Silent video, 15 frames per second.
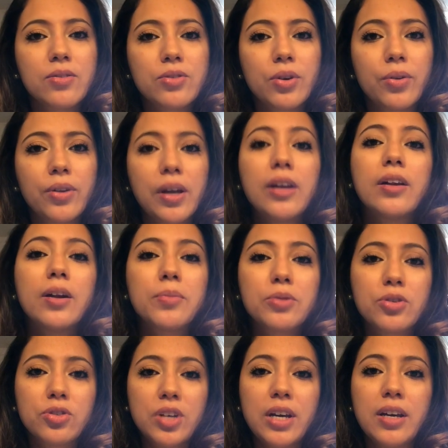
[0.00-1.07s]
So they ended up
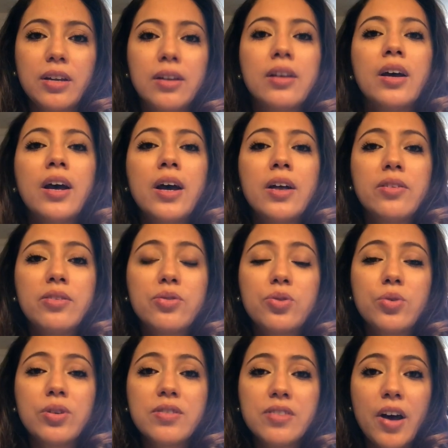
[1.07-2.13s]
just taking the
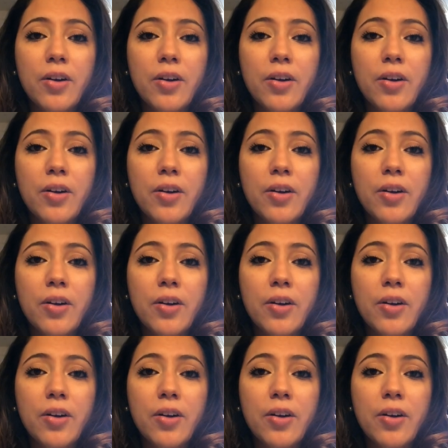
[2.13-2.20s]
students